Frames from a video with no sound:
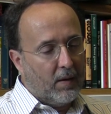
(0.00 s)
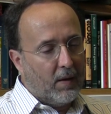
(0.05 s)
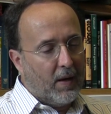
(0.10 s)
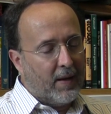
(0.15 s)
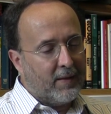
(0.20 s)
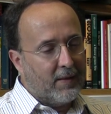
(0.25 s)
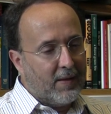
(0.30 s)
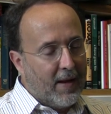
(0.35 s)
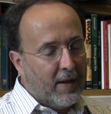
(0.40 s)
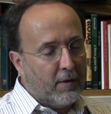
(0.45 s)

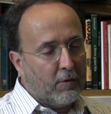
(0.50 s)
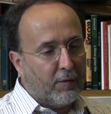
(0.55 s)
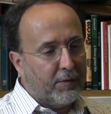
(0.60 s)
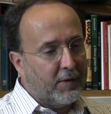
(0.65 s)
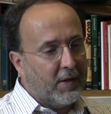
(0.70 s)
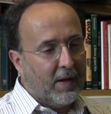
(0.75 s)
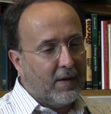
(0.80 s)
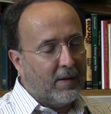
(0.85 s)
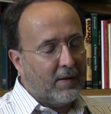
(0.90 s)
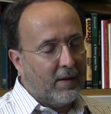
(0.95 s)
at the end of
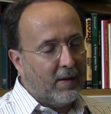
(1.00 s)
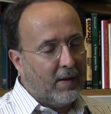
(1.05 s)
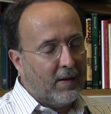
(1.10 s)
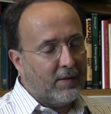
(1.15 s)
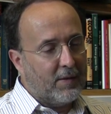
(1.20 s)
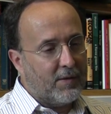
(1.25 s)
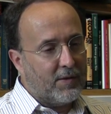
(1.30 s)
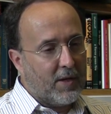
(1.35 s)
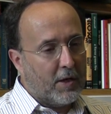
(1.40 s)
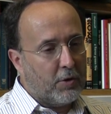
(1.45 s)
the
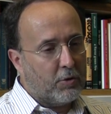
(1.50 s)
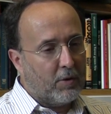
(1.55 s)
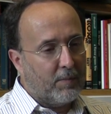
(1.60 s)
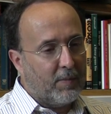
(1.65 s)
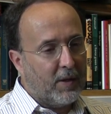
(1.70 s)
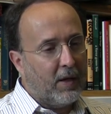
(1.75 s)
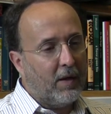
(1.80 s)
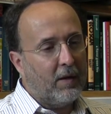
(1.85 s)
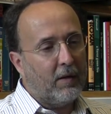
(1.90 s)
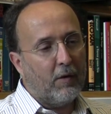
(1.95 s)
18th century,
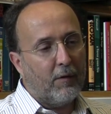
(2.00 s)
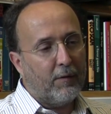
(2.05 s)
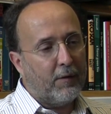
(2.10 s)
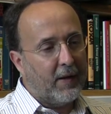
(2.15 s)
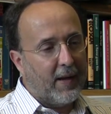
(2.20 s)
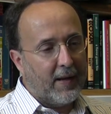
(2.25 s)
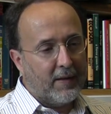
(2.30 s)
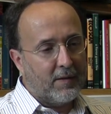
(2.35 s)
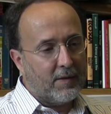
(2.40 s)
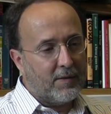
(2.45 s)
beginning of the
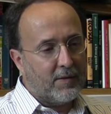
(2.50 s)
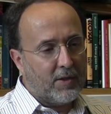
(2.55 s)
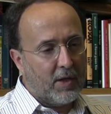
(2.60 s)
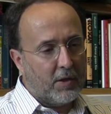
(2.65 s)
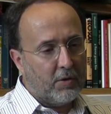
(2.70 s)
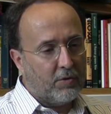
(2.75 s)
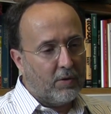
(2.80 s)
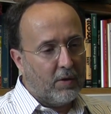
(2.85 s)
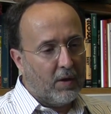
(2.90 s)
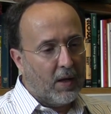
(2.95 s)
19th
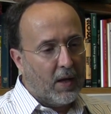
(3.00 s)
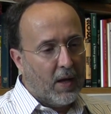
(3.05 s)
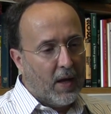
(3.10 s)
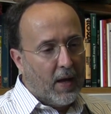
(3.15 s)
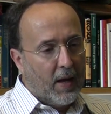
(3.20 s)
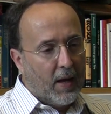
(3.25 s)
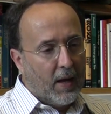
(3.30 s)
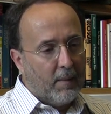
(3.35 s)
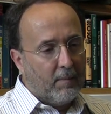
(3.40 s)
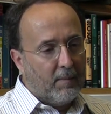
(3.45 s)
century,
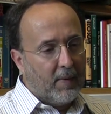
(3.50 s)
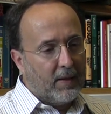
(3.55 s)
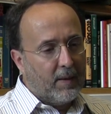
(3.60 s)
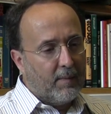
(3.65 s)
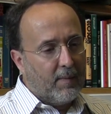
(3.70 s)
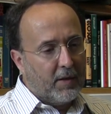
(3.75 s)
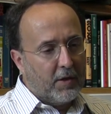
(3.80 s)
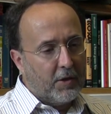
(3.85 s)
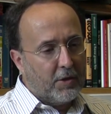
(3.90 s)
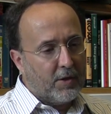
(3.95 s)

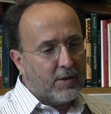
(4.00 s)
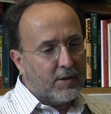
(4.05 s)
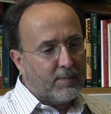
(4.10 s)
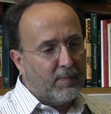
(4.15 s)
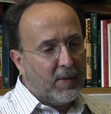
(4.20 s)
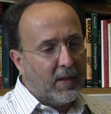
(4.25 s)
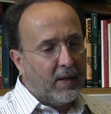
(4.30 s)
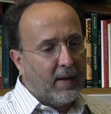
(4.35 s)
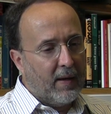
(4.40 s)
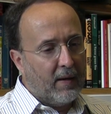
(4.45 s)
mathematicians
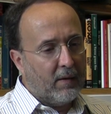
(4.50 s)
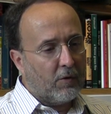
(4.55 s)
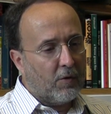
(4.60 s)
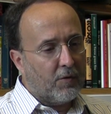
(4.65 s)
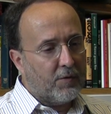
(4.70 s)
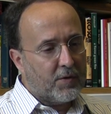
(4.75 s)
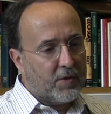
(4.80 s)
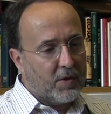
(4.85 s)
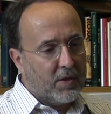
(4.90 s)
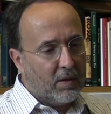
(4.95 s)
began
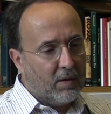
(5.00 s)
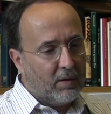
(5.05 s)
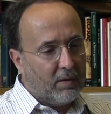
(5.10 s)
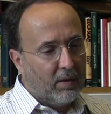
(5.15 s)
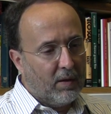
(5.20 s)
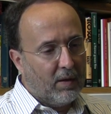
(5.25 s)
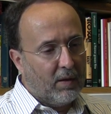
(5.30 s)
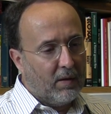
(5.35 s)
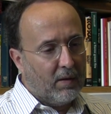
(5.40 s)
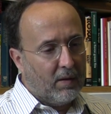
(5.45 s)

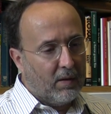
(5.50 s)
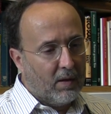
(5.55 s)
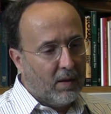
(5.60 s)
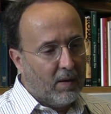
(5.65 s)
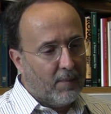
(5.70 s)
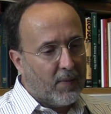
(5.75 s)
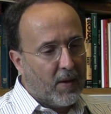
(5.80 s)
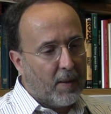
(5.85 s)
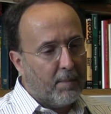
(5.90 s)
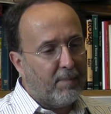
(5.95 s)
considering
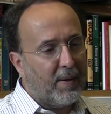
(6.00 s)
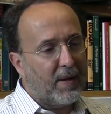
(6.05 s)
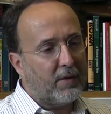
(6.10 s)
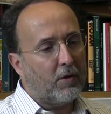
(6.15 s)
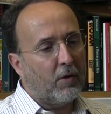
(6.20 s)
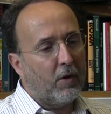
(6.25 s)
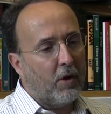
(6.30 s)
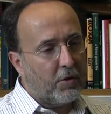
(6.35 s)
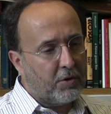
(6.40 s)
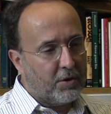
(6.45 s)

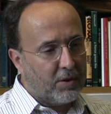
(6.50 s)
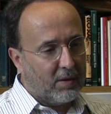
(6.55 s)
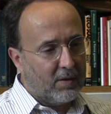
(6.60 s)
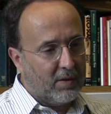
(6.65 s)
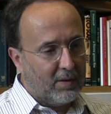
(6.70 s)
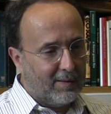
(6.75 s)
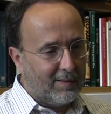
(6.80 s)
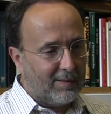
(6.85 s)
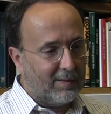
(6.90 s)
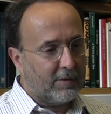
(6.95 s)

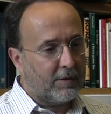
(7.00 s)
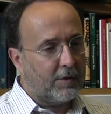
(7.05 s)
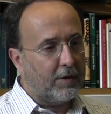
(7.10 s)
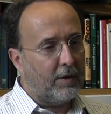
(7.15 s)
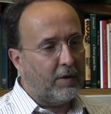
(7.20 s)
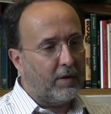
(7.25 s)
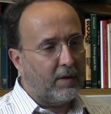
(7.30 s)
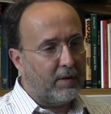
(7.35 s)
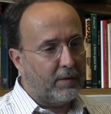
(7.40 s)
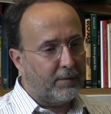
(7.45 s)
pathological
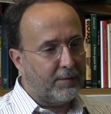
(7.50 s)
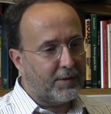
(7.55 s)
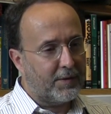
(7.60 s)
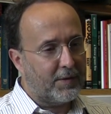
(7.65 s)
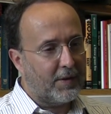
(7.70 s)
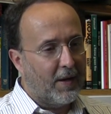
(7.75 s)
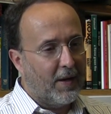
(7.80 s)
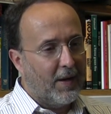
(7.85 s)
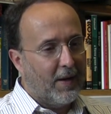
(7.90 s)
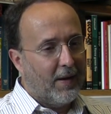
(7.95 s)

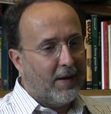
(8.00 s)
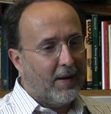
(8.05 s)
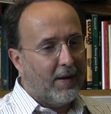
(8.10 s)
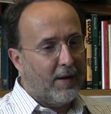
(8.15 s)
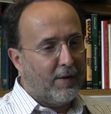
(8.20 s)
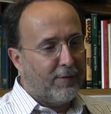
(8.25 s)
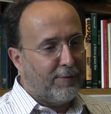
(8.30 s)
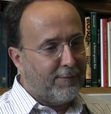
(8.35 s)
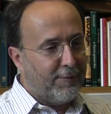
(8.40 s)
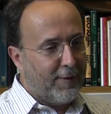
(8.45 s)
curves,
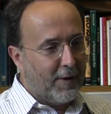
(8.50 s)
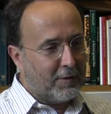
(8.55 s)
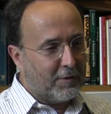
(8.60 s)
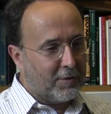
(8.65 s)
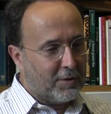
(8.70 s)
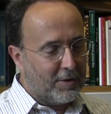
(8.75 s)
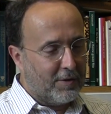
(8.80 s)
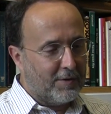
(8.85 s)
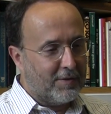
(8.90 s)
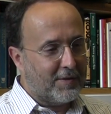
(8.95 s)

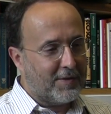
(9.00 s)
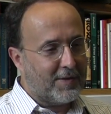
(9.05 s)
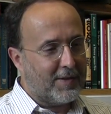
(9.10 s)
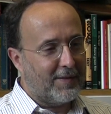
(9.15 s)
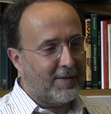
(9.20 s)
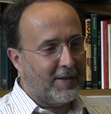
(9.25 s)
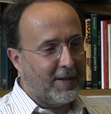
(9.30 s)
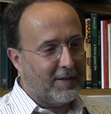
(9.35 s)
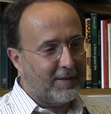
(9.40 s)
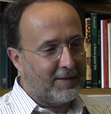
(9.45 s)
functions
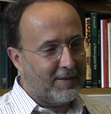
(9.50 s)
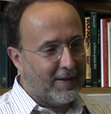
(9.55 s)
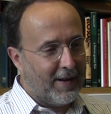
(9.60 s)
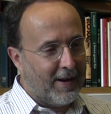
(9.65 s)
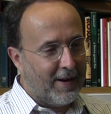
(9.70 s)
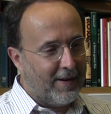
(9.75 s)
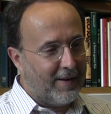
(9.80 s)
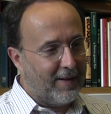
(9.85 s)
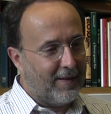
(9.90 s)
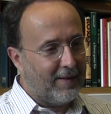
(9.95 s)
that
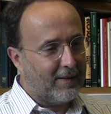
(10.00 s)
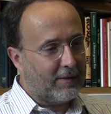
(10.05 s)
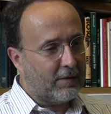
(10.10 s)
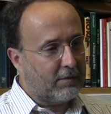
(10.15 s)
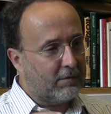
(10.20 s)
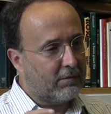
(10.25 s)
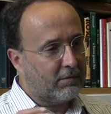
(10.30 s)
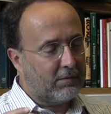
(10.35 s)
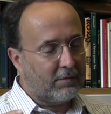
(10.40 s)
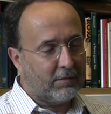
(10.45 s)
are
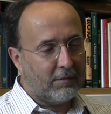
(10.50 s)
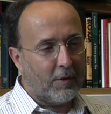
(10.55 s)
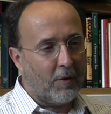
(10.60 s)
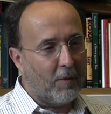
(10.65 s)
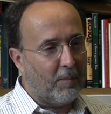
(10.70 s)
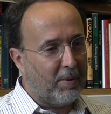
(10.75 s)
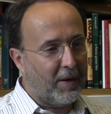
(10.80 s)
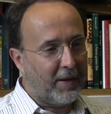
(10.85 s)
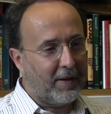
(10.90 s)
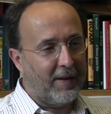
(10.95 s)

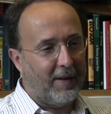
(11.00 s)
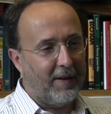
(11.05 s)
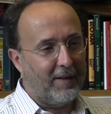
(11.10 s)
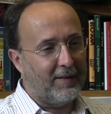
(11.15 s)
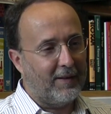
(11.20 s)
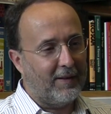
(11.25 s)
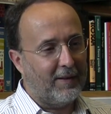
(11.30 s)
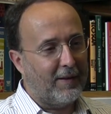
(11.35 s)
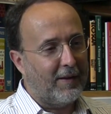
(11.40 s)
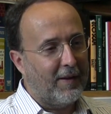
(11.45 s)

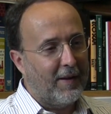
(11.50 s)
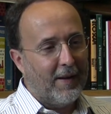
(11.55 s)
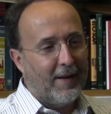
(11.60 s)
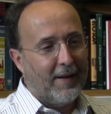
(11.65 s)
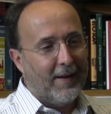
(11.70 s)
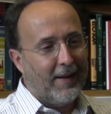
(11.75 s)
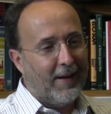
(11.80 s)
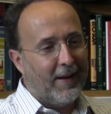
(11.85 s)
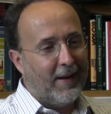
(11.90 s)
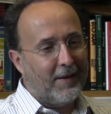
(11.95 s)
complicated.
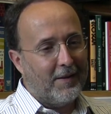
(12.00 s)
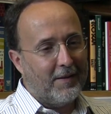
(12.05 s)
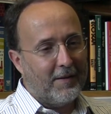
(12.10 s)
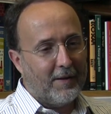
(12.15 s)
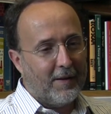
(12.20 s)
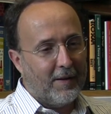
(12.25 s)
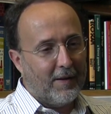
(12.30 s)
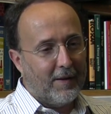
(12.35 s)
And